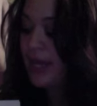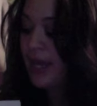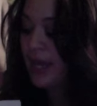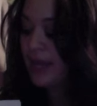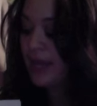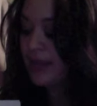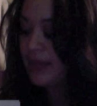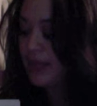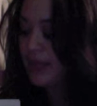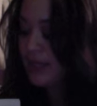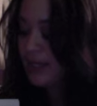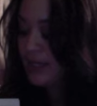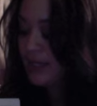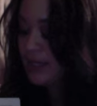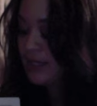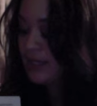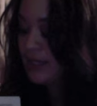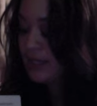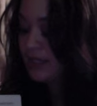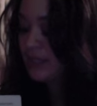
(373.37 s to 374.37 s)
And
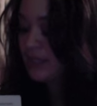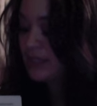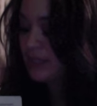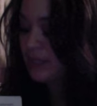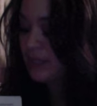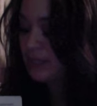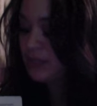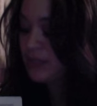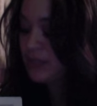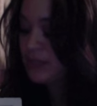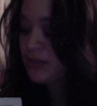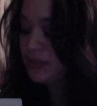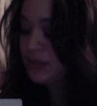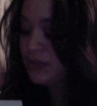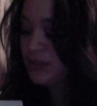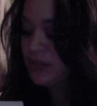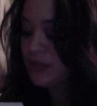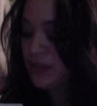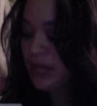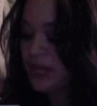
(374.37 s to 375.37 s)
then in step 2,
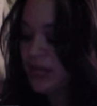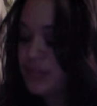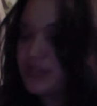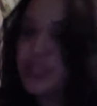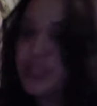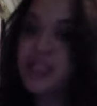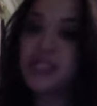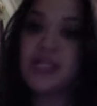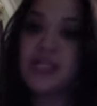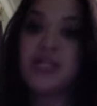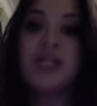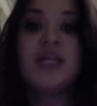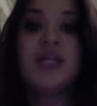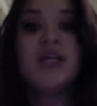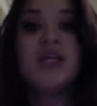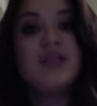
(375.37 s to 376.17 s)
under hydration,